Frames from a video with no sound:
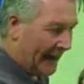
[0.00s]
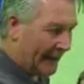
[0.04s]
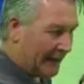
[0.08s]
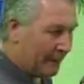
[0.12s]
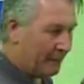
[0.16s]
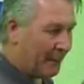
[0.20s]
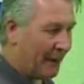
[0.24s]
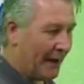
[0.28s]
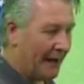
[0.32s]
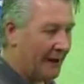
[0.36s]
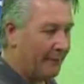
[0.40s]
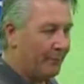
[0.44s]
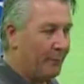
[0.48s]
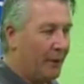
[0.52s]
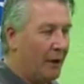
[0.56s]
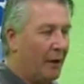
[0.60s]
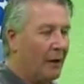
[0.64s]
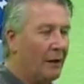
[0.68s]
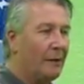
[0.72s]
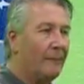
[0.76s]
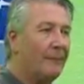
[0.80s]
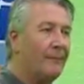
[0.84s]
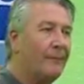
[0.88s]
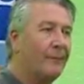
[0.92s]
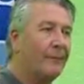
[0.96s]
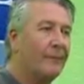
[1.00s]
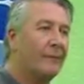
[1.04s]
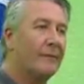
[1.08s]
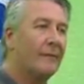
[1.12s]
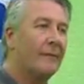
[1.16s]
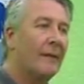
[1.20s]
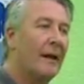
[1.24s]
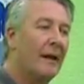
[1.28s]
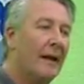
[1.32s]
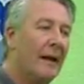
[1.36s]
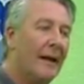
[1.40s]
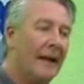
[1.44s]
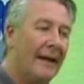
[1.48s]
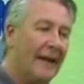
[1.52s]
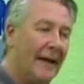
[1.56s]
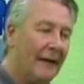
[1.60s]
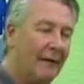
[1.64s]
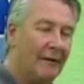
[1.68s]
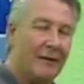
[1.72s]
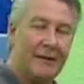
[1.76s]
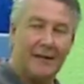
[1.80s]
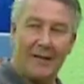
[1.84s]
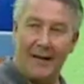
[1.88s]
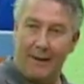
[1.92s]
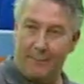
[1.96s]
and the paint pot.
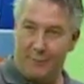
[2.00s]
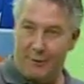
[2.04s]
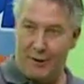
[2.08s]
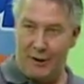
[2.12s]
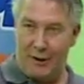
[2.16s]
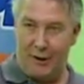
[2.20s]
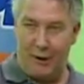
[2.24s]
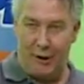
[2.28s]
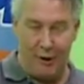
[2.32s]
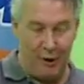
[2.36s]
Now it's up to